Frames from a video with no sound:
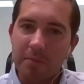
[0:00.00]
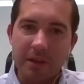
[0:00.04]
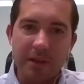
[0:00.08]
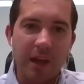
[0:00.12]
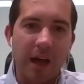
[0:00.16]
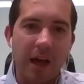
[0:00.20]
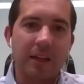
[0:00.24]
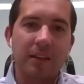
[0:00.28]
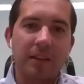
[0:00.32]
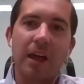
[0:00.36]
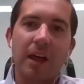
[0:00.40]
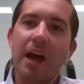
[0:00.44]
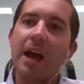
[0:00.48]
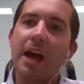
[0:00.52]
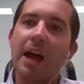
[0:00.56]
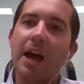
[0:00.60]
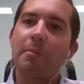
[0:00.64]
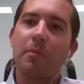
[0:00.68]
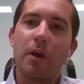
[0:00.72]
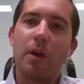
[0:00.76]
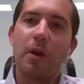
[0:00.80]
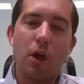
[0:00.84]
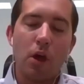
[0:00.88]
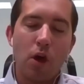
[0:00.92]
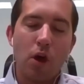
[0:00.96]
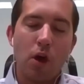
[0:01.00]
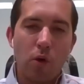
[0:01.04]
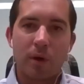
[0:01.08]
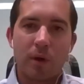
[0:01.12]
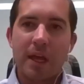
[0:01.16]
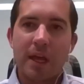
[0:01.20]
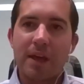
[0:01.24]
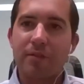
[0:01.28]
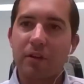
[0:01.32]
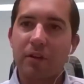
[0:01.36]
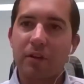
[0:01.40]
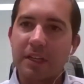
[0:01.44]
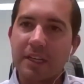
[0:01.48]
Midnight, Lime,
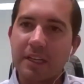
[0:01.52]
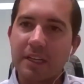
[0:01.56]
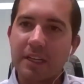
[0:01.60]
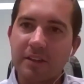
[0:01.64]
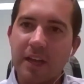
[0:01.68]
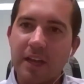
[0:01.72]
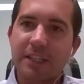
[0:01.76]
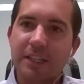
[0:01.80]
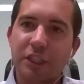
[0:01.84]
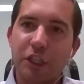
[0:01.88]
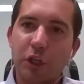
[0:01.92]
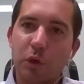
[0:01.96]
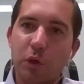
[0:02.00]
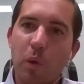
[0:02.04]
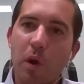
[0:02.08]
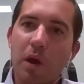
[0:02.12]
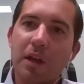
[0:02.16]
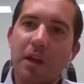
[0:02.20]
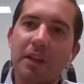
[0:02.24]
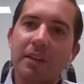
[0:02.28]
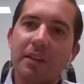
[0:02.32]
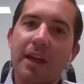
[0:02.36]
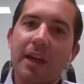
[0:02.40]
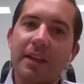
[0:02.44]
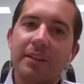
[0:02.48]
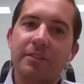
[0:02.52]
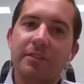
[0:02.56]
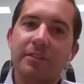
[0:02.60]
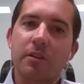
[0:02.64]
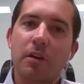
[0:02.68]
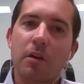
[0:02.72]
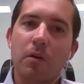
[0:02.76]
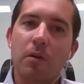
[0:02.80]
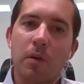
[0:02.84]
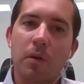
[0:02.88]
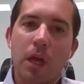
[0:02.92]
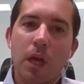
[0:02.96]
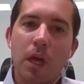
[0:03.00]
whatever it is actually running that.
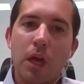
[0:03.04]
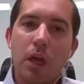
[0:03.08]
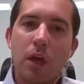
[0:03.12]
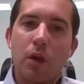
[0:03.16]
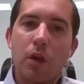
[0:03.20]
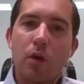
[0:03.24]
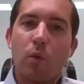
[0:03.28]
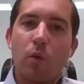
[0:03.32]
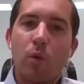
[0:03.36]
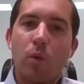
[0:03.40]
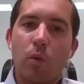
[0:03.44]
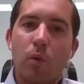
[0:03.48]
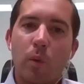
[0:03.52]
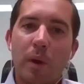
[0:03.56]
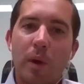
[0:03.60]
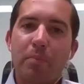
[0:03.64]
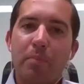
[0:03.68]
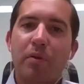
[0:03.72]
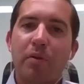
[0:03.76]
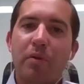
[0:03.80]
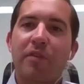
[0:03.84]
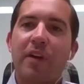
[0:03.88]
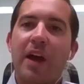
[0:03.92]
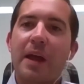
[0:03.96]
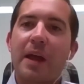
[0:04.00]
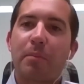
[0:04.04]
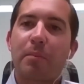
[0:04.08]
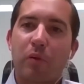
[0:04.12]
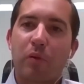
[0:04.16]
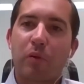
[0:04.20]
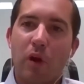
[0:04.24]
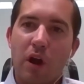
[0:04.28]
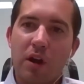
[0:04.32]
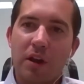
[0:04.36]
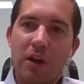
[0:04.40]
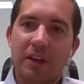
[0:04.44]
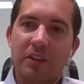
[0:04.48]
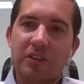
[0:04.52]
So we provide
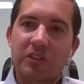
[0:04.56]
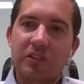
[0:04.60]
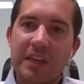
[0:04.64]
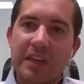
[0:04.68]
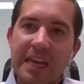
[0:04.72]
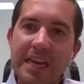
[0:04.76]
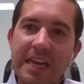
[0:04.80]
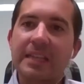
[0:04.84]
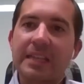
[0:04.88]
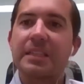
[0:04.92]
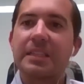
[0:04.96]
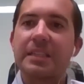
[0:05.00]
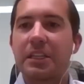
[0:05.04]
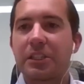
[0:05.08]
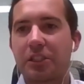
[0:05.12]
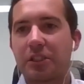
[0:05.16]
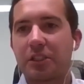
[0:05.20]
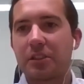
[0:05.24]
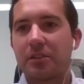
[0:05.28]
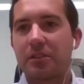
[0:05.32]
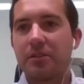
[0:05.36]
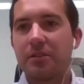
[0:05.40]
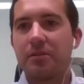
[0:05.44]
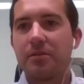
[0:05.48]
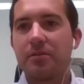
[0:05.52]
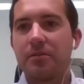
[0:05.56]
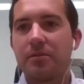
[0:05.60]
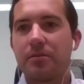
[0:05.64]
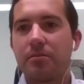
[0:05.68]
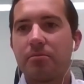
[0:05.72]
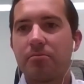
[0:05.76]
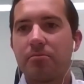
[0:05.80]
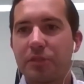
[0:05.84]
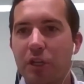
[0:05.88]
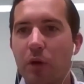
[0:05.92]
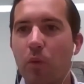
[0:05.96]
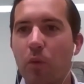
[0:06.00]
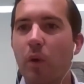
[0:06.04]
products in addition
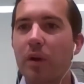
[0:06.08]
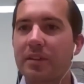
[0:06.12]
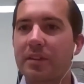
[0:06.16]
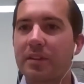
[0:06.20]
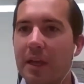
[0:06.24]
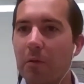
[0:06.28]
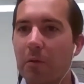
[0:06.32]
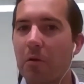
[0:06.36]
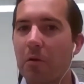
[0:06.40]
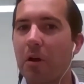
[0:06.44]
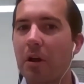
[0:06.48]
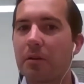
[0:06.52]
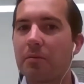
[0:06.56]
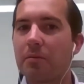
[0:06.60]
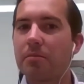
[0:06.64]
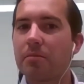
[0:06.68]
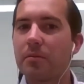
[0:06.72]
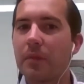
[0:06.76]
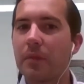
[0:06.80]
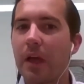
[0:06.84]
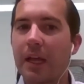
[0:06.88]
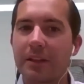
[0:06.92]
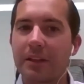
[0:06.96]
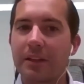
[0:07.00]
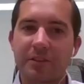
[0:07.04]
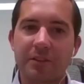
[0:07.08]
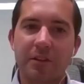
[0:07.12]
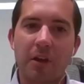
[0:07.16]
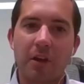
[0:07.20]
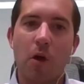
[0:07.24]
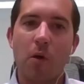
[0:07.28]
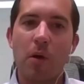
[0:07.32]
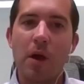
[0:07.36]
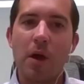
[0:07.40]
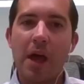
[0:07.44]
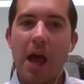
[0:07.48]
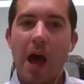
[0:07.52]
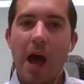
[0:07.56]
to what they run. And
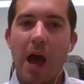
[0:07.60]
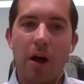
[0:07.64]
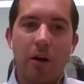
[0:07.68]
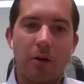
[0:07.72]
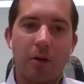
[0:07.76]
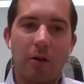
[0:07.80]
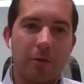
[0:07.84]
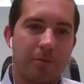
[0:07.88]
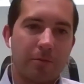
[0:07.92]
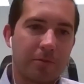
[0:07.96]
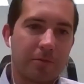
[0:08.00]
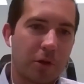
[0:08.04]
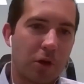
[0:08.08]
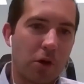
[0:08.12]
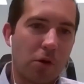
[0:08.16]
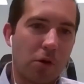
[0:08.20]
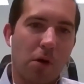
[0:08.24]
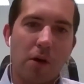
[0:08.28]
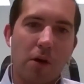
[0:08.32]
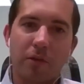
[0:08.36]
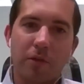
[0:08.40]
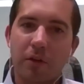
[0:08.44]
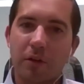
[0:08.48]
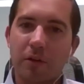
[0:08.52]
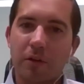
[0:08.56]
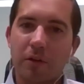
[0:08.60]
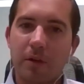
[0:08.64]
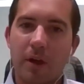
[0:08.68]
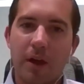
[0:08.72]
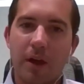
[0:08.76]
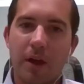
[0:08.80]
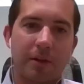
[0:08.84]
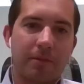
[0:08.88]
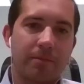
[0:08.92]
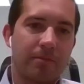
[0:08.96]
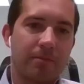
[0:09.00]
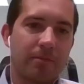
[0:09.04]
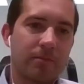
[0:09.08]
so I'll go over a
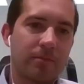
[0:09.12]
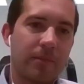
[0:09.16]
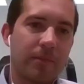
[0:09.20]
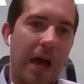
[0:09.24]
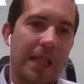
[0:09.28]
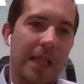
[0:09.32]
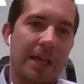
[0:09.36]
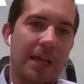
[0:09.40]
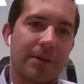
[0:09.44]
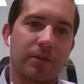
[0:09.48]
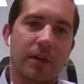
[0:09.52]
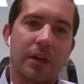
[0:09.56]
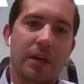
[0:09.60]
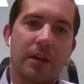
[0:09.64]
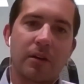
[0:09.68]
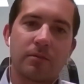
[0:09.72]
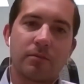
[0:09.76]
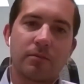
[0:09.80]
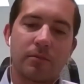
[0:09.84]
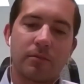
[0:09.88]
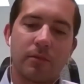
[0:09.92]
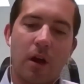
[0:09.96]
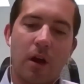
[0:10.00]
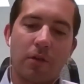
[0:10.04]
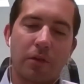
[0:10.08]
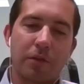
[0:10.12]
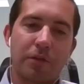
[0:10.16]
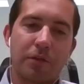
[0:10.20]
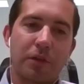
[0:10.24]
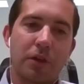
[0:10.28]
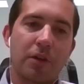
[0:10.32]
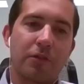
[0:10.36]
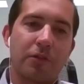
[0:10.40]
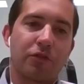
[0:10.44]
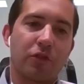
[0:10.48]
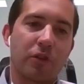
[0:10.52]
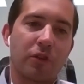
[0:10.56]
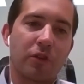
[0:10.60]
uh, high-level
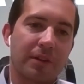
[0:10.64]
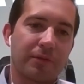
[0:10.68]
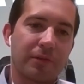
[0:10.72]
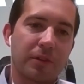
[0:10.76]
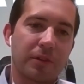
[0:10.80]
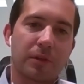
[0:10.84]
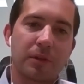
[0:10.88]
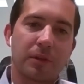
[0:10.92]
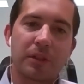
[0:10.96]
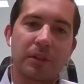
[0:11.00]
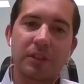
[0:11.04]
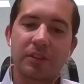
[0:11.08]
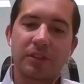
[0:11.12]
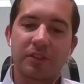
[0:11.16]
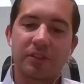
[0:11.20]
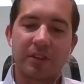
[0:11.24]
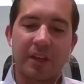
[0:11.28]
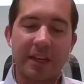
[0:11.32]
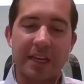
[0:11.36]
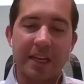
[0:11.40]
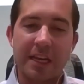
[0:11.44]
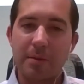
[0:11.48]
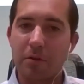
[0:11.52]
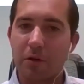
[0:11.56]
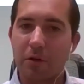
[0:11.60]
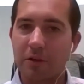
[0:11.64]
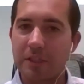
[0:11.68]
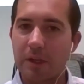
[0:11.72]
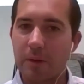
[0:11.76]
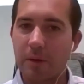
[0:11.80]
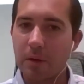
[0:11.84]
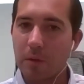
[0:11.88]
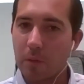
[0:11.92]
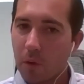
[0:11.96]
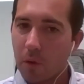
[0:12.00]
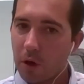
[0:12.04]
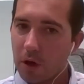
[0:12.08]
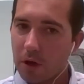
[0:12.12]
overview of drilling fluids, inhibitors, how
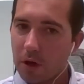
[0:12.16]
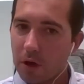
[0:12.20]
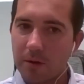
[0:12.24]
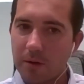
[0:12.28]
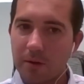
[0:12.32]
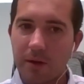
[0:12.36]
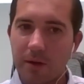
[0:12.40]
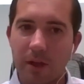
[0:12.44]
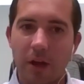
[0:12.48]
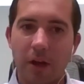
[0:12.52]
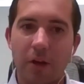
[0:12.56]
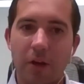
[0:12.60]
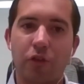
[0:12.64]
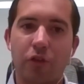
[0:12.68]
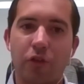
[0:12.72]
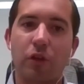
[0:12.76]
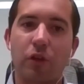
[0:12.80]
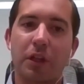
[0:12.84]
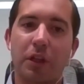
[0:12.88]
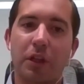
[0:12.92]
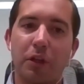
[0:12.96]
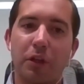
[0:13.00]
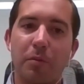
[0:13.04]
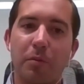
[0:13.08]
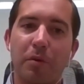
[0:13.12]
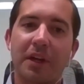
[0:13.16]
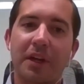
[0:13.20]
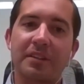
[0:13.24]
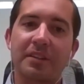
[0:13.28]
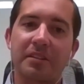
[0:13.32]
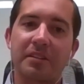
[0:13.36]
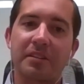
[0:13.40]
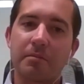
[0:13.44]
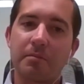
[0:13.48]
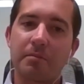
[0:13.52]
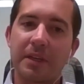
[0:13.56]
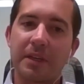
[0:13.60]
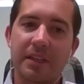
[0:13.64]
we run, drilling
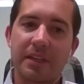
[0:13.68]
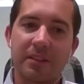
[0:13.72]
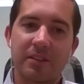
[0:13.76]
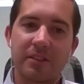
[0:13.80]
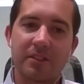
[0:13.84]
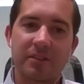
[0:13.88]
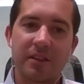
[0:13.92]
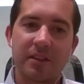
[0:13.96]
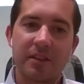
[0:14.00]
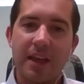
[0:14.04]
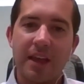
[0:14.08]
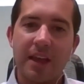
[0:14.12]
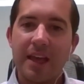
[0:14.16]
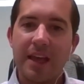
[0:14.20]
lubricants and beads,